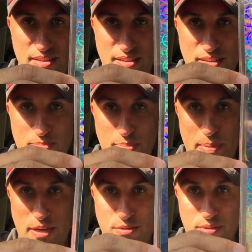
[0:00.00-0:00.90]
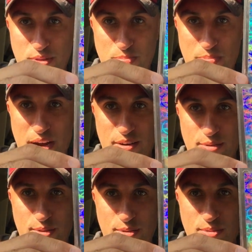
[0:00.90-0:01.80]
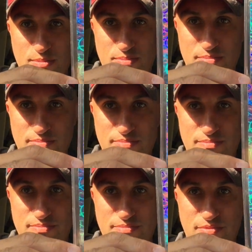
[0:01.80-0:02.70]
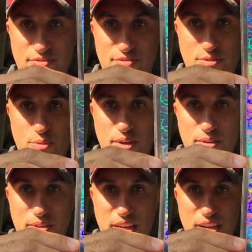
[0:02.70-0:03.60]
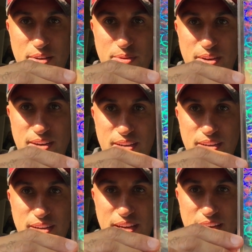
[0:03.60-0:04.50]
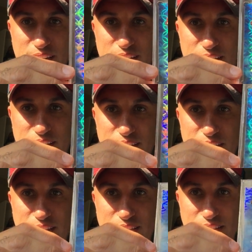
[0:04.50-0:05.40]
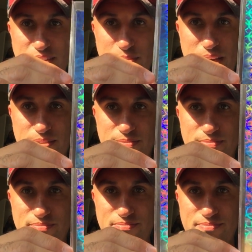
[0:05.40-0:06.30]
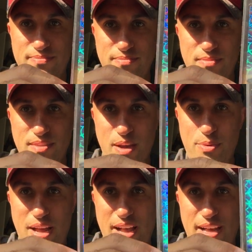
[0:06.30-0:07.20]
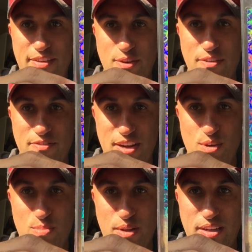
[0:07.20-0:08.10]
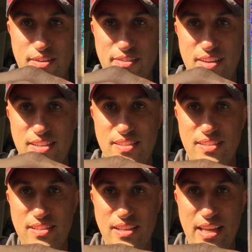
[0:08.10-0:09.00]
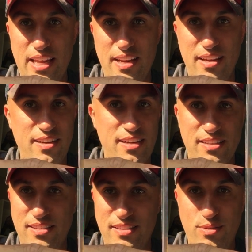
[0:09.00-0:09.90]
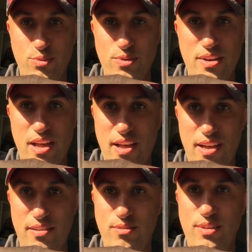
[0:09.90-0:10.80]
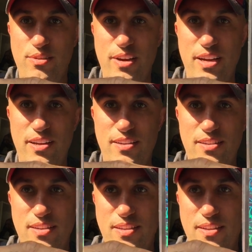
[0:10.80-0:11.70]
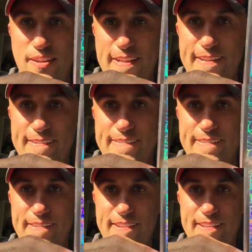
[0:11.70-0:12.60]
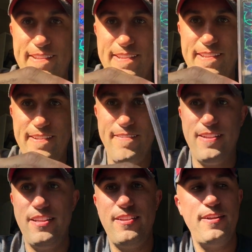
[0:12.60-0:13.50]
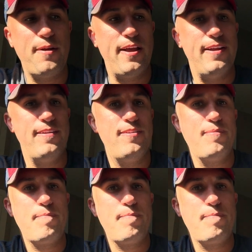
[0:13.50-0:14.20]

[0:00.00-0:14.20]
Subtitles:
spectral spiral foil thing going on, and that does it, man. I would if you can find your player of this, get it, because you will not regret it. So that's it, guys.